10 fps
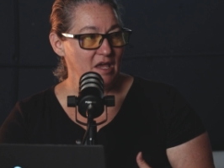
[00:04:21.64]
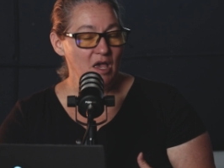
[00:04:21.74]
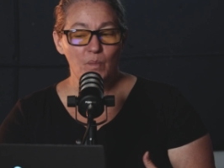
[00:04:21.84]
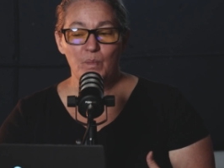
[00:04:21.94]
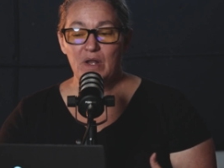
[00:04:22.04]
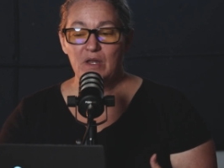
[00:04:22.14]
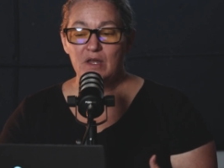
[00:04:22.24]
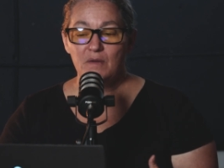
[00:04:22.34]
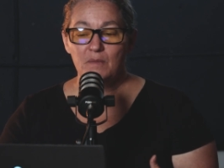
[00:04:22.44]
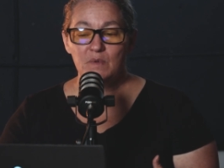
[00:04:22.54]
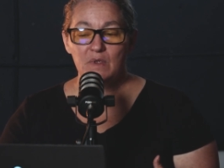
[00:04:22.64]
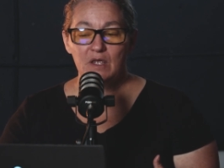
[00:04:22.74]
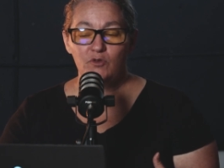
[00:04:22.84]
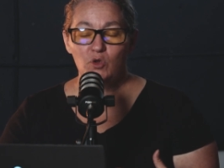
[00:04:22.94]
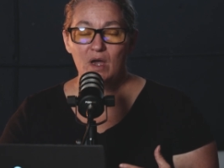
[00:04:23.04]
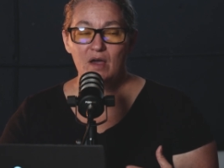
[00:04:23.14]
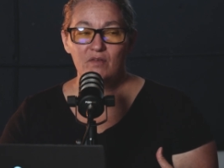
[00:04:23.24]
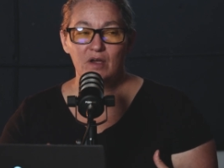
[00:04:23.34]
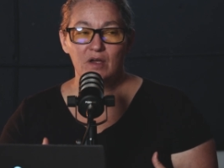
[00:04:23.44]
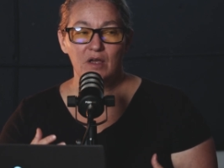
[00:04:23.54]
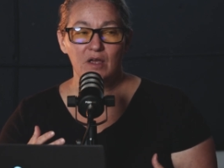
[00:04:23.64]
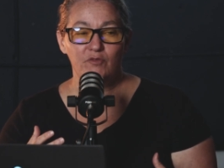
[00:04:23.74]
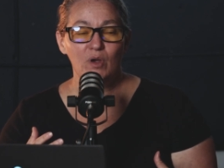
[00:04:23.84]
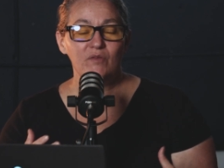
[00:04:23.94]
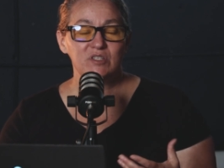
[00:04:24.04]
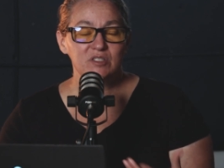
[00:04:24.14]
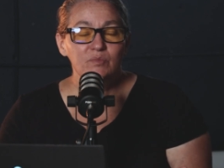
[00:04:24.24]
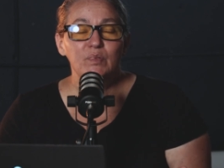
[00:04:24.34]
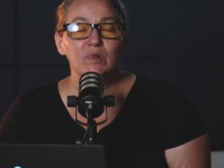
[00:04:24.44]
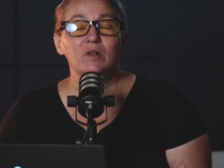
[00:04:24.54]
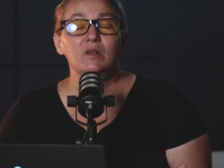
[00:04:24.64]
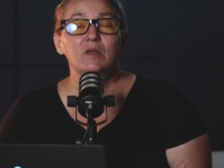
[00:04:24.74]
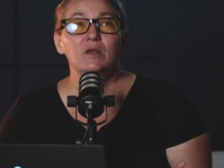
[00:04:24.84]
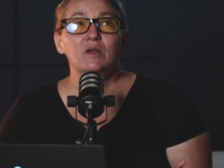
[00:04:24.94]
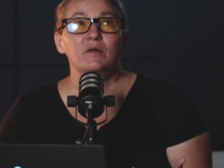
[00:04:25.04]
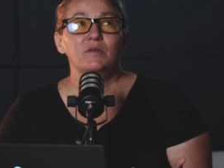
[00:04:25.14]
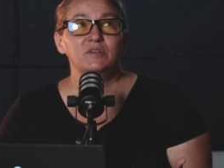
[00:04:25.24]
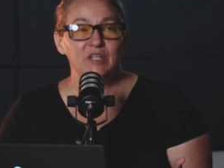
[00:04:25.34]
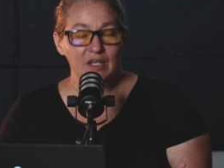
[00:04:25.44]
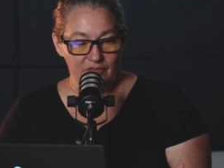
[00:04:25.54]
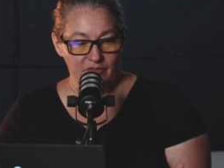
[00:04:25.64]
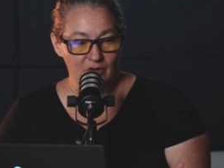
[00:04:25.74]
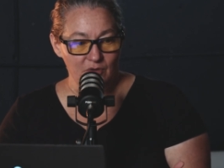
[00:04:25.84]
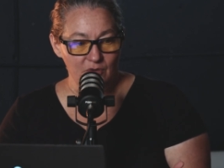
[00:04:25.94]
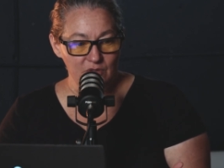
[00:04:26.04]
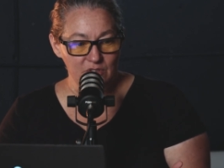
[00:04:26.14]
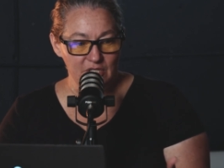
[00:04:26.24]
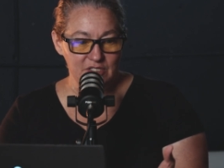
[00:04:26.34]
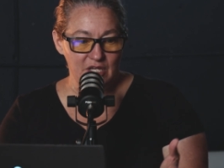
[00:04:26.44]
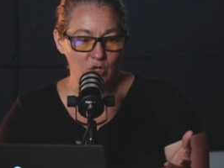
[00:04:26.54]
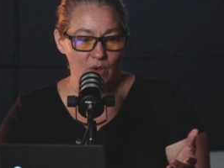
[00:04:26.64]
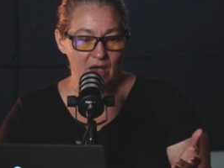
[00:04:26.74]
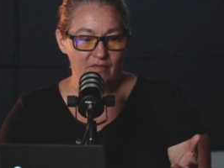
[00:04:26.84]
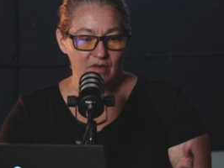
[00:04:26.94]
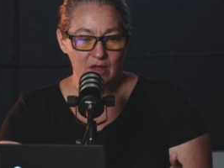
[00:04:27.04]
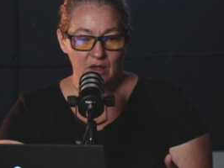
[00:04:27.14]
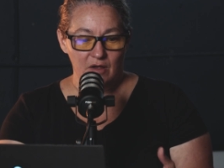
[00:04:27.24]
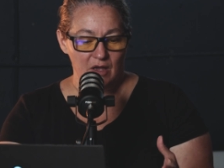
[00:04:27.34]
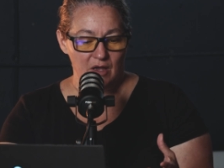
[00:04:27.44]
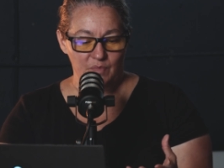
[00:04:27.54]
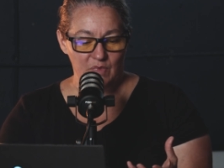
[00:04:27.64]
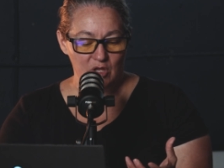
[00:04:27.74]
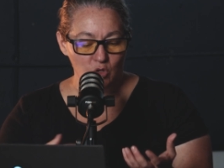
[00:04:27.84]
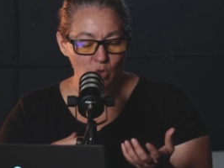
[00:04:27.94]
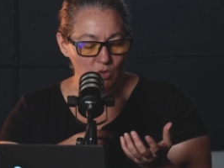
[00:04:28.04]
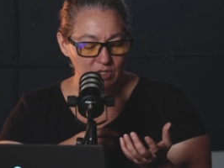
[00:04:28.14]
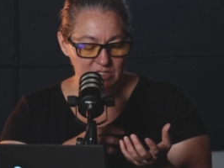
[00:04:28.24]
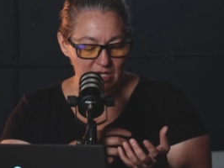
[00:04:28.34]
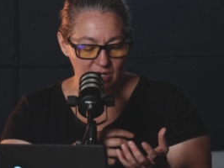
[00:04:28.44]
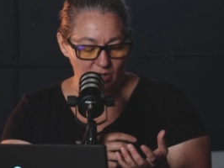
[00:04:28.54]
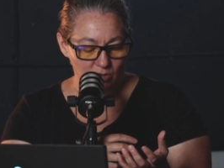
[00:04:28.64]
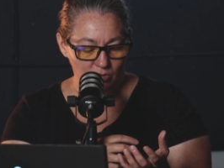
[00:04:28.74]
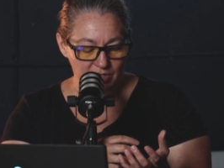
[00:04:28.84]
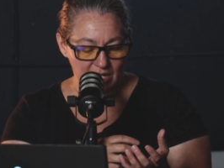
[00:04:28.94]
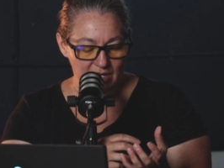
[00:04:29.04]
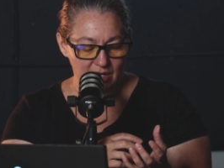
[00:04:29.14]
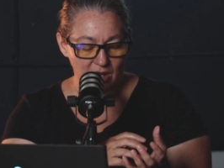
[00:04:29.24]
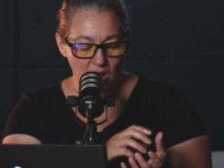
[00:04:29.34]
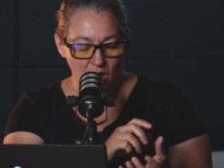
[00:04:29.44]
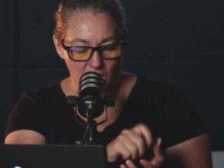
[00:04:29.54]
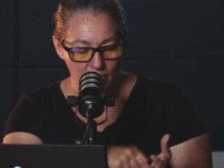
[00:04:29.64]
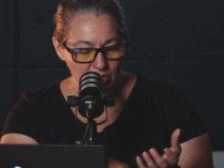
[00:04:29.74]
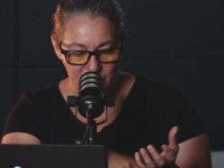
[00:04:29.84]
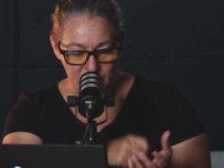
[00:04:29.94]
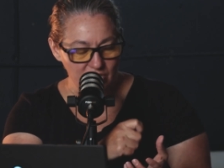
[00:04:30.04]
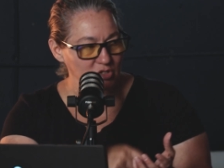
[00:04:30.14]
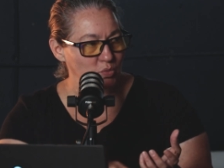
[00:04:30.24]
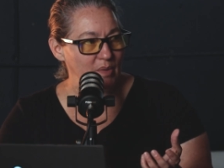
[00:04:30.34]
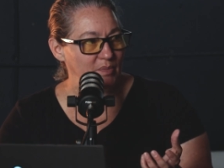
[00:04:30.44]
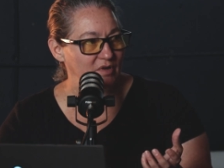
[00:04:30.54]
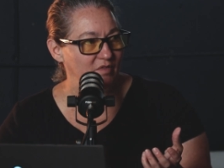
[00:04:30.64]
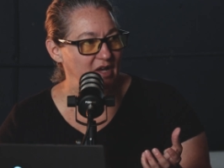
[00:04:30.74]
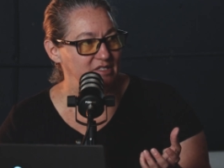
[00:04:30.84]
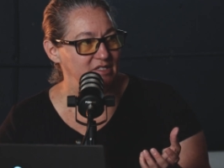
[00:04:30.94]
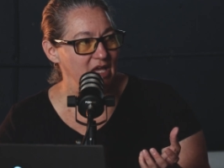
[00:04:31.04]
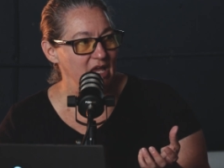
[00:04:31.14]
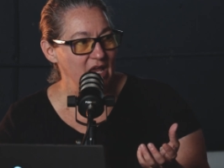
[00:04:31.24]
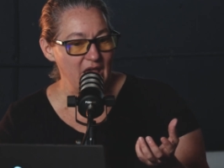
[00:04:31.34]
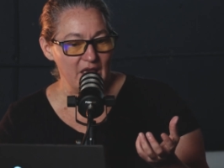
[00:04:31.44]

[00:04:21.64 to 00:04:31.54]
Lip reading: Mm-hmm. But if you have a simple data flow, so let's say you have that you only take cardholder data on a single swiper device, mm-hmm.